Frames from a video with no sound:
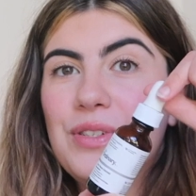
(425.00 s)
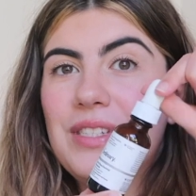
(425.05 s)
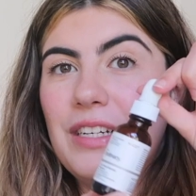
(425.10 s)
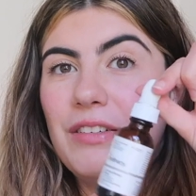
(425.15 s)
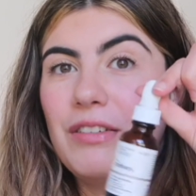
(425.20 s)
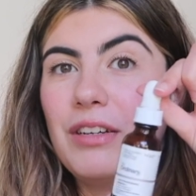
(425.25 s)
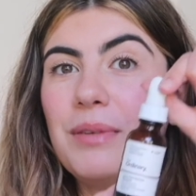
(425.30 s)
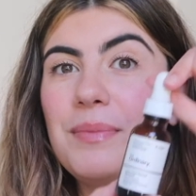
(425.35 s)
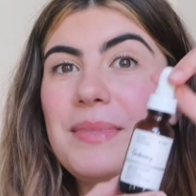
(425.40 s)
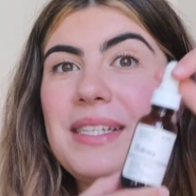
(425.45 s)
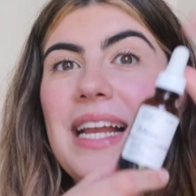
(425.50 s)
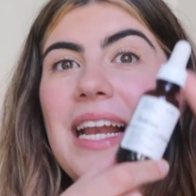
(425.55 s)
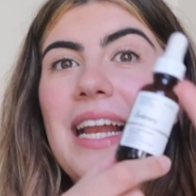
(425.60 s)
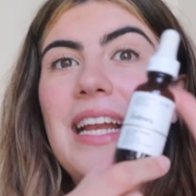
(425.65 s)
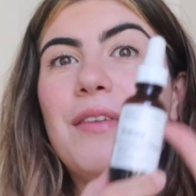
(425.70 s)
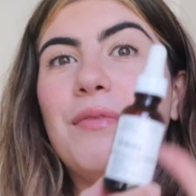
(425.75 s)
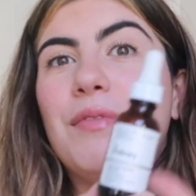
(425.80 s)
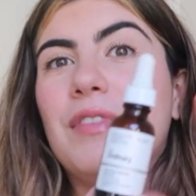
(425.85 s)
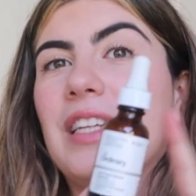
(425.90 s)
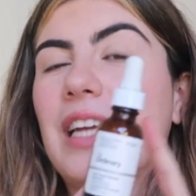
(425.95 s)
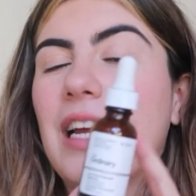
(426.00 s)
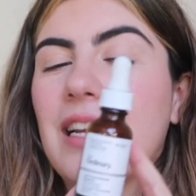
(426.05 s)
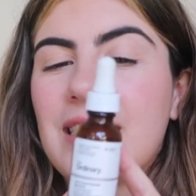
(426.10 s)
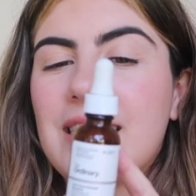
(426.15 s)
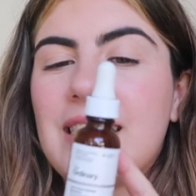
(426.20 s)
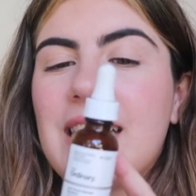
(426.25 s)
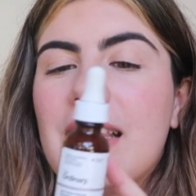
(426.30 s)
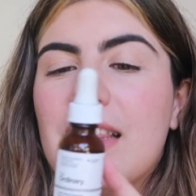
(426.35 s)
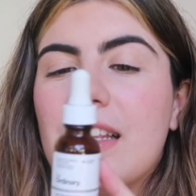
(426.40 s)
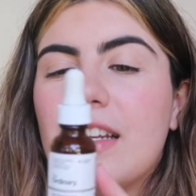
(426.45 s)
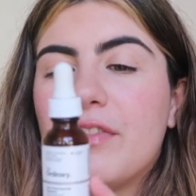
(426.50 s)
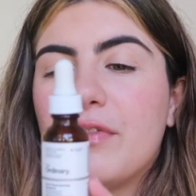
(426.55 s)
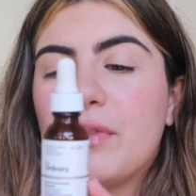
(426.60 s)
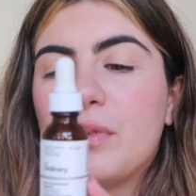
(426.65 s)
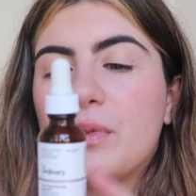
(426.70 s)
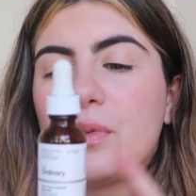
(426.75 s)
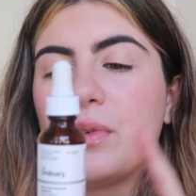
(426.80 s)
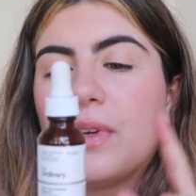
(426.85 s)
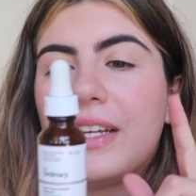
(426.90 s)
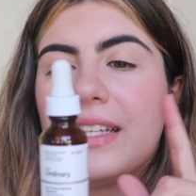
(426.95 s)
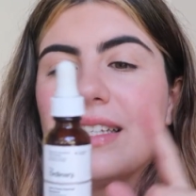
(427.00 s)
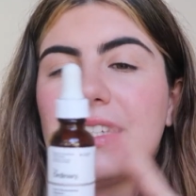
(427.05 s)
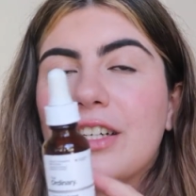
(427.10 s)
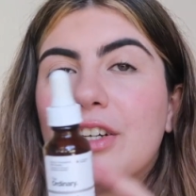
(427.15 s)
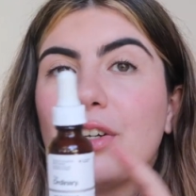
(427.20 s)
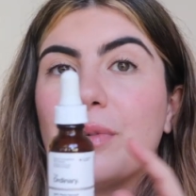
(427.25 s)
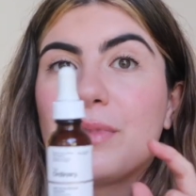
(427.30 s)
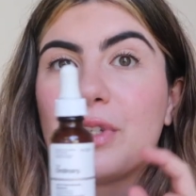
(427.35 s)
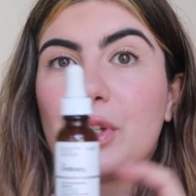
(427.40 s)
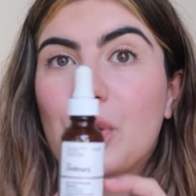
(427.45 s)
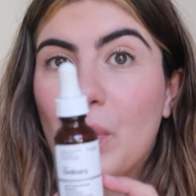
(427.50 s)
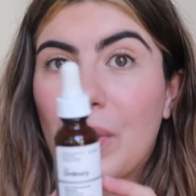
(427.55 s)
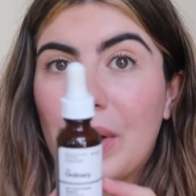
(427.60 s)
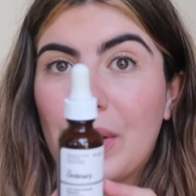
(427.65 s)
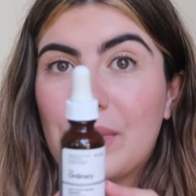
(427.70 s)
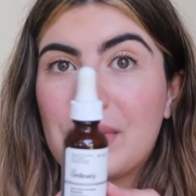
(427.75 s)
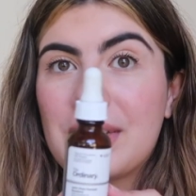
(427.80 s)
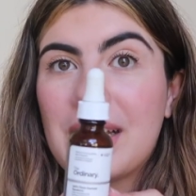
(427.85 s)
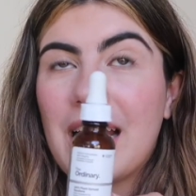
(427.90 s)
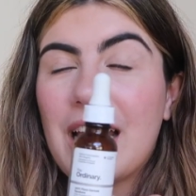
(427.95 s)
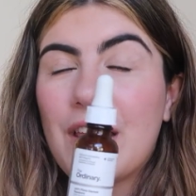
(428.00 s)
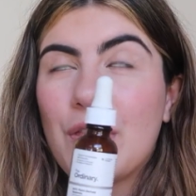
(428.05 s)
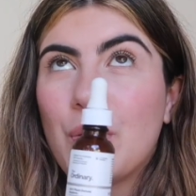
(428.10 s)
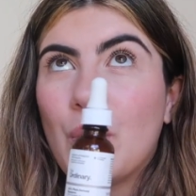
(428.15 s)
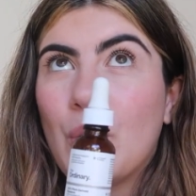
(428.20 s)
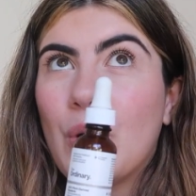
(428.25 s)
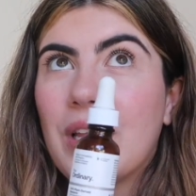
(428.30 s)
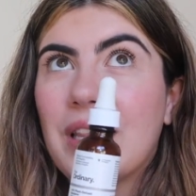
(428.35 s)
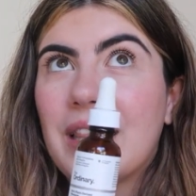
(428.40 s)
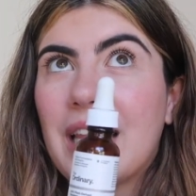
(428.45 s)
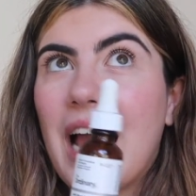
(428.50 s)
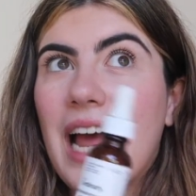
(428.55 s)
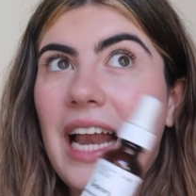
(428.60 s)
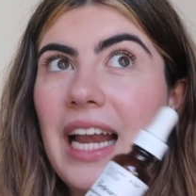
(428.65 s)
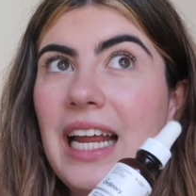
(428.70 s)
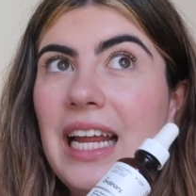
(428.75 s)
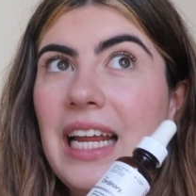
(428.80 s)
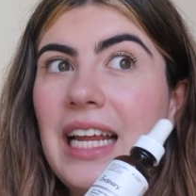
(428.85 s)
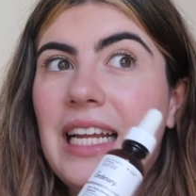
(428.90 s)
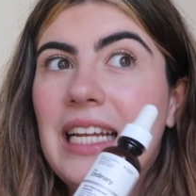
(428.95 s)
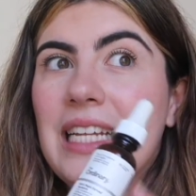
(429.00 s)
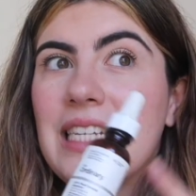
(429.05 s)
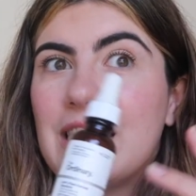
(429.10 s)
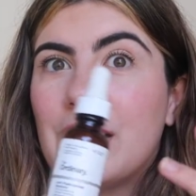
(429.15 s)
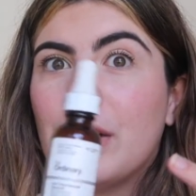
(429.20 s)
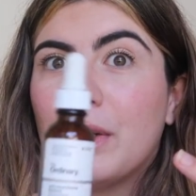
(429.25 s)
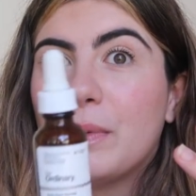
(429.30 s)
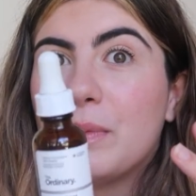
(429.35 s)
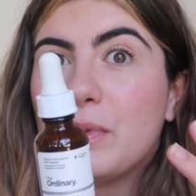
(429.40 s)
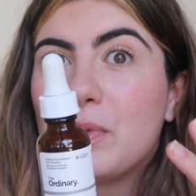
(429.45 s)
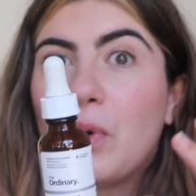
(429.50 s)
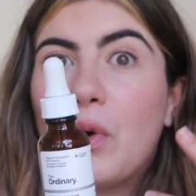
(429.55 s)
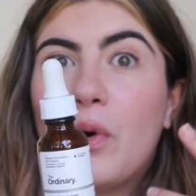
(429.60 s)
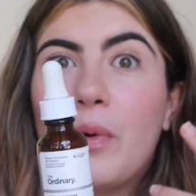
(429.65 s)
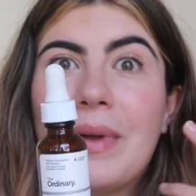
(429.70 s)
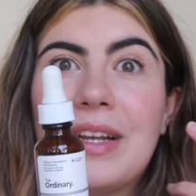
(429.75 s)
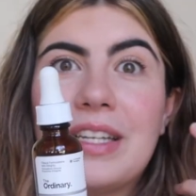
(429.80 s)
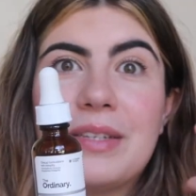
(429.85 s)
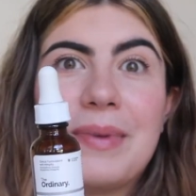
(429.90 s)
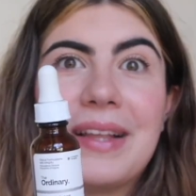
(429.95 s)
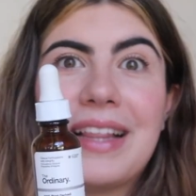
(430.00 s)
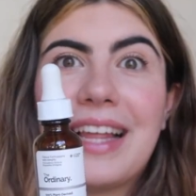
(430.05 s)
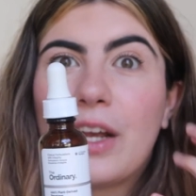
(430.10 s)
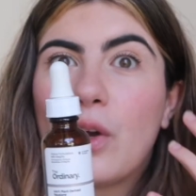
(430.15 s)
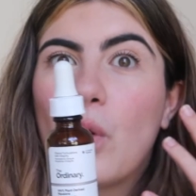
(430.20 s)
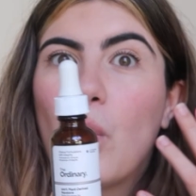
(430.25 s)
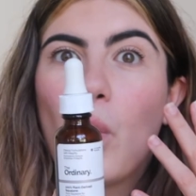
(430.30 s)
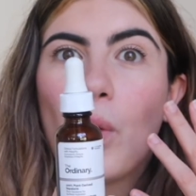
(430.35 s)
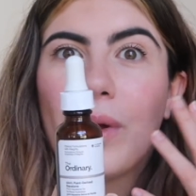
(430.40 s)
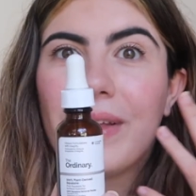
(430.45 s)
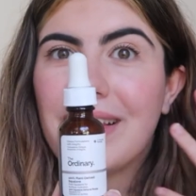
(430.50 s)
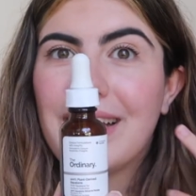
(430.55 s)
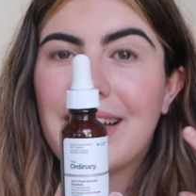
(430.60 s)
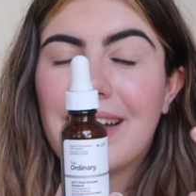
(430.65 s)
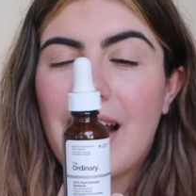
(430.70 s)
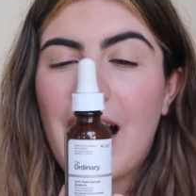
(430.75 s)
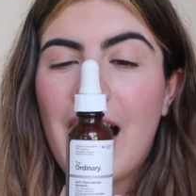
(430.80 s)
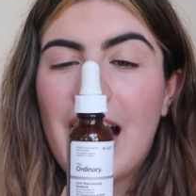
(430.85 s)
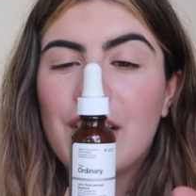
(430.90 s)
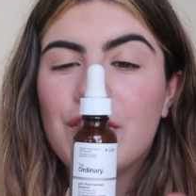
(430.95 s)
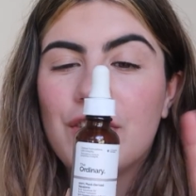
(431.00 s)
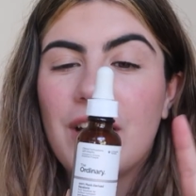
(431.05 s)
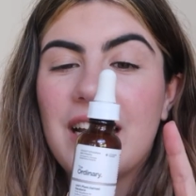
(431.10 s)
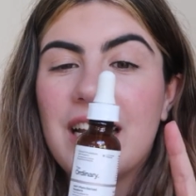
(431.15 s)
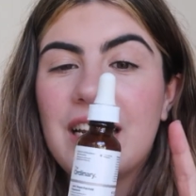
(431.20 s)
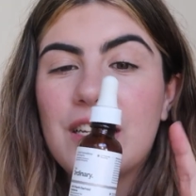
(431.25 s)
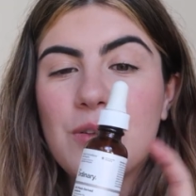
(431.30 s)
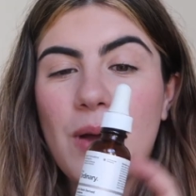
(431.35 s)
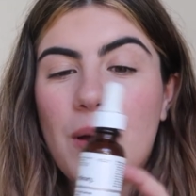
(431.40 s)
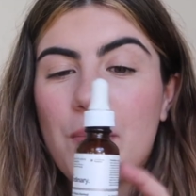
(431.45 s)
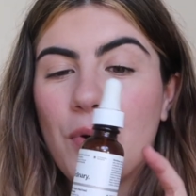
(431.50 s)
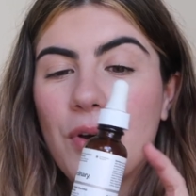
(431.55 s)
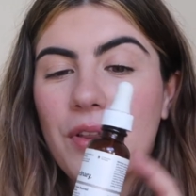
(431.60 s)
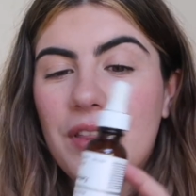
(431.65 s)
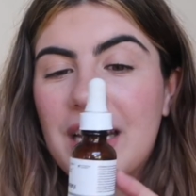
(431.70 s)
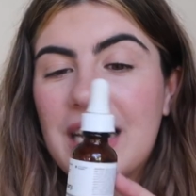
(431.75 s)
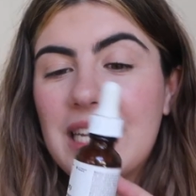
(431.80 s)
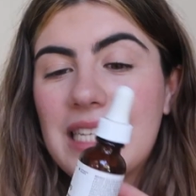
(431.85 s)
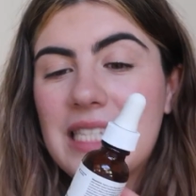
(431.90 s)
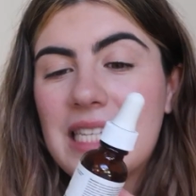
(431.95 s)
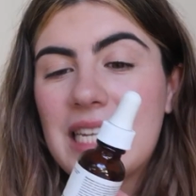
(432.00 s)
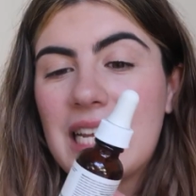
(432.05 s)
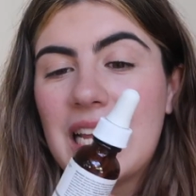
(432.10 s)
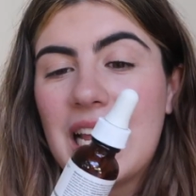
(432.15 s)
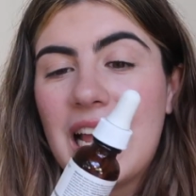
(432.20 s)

serums and I didn't really understand the difference between serums and oils, and I thought that serums were all meant to be like oily and hydrating, so I bought this.